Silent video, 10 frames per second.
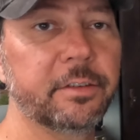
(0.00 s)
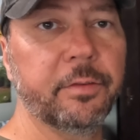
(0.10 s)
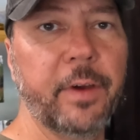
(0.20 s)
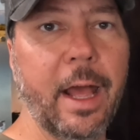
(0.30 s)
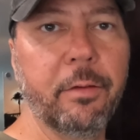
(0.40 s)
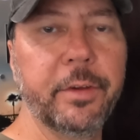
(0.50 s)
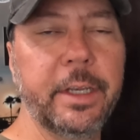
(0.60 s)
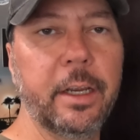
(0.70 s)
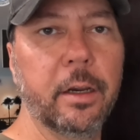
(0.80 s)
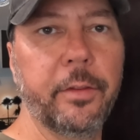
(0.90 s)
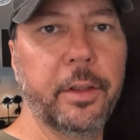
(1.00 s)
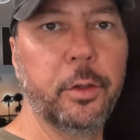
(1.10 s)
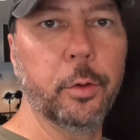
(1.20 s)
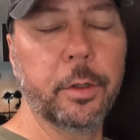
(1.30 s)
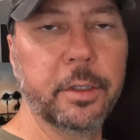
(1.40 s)
the valve in here and then
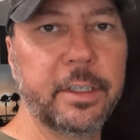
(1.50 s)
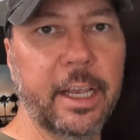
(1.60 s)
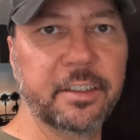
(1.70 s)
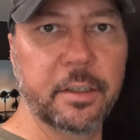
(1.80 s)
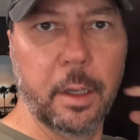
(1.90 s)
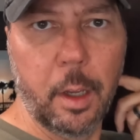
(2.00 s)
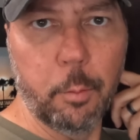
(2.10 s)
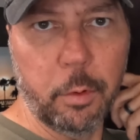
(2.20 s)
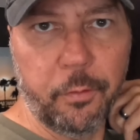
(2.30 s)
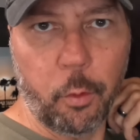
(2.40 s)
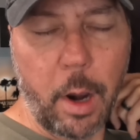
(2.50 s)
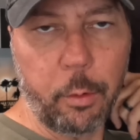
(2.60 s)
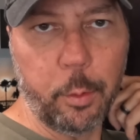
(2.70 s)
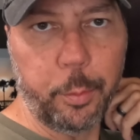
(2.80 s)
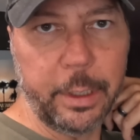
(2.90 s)
do a little test. Before I
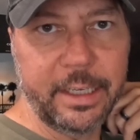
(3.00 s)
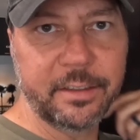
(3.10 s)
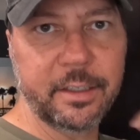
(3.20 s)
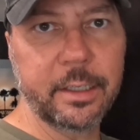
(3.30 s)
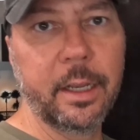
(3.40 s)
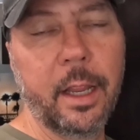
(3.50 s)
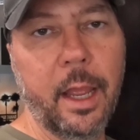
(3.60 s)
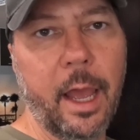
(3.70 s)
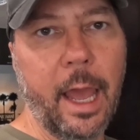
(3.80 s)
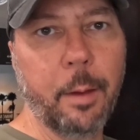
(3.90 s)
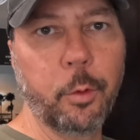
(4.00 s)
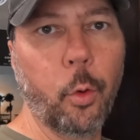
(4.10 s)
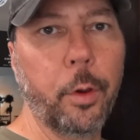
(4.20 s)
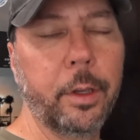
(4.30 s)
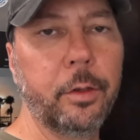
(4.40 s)
replace it, I'm
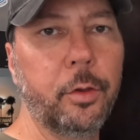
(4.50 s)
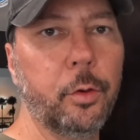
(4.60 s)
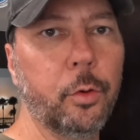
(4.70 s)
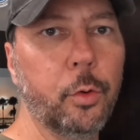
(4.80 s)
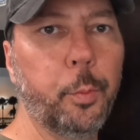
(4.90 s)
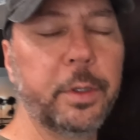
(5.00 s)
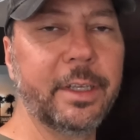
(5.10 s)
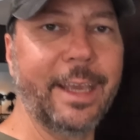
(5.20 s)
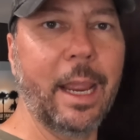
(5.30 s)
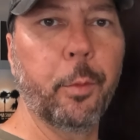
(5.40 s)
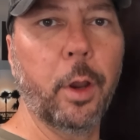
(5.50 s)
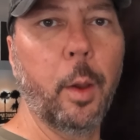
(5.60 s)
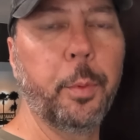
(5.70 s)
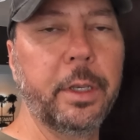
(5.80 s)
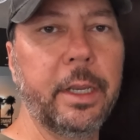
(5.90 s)
going to put the camera
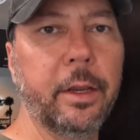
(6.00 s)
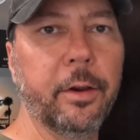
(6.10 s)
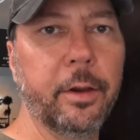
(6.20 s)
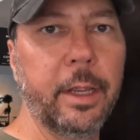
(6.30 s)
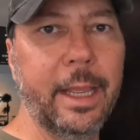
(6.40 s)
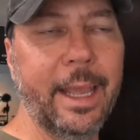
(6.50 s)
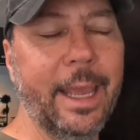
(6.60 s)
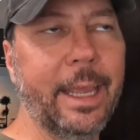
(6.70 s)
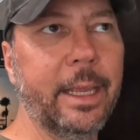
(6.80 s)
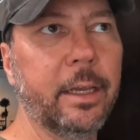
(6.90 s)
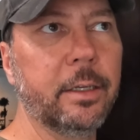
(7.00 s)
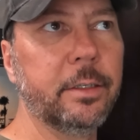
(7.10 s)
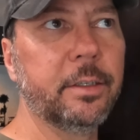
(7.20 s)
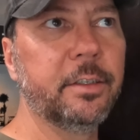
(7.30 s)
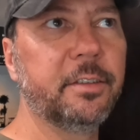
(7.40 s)
up in here
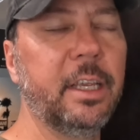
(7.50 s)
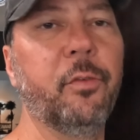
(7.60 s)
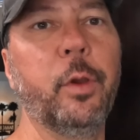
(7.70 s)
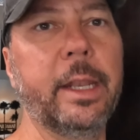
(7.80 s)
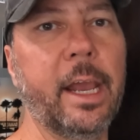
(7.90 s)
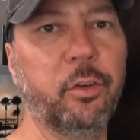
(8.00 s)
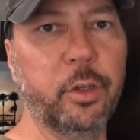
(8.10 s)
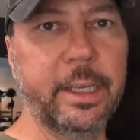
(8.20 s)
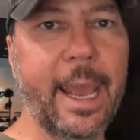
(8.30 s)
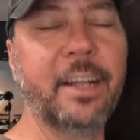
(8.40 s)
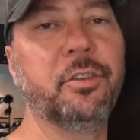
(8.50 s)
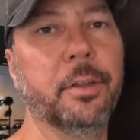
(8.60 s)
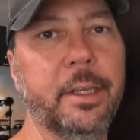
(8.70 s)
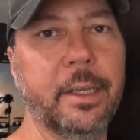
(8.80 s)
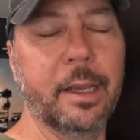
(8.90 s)
and see if we can actually catch it
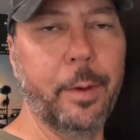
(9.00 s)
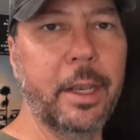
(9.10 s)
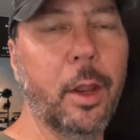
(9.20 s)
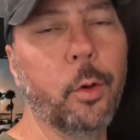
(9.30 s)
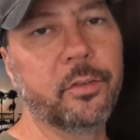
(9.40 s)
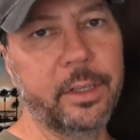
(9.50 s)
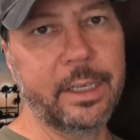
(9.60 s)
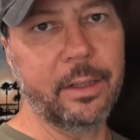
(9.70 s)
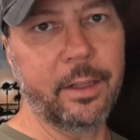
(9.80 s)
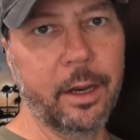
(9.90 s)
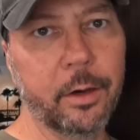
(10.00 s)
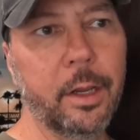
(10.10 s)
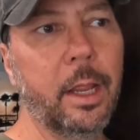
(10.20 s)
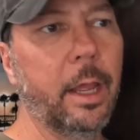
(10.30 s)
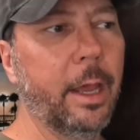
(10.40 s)
leaking. I mean, I know it's leaking there,
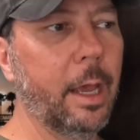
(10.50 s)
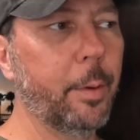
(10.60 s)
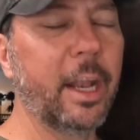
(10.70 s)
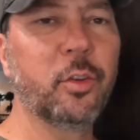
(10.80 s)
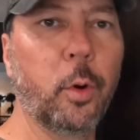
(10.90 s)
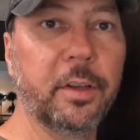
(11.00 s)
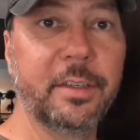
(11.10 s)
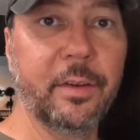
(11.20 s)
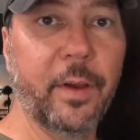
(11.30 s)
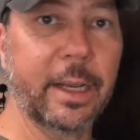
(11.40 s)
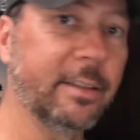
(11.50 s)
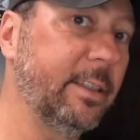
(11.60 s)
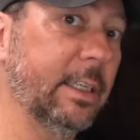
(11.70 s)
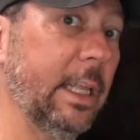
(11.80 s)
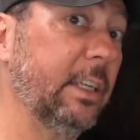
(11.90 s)
uh, but I just wanted to see if I can
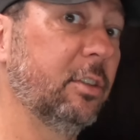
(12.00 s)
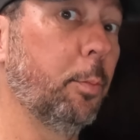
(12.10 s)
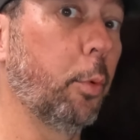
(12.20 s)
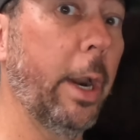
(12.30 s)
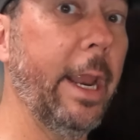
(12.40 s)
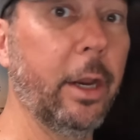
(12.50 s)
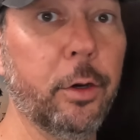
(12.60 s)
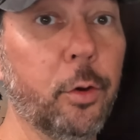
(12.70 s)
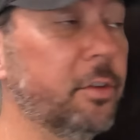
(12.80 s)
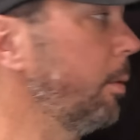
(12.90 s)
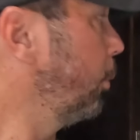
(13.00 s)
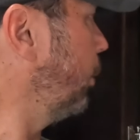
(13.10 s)
see it like spraying or doing something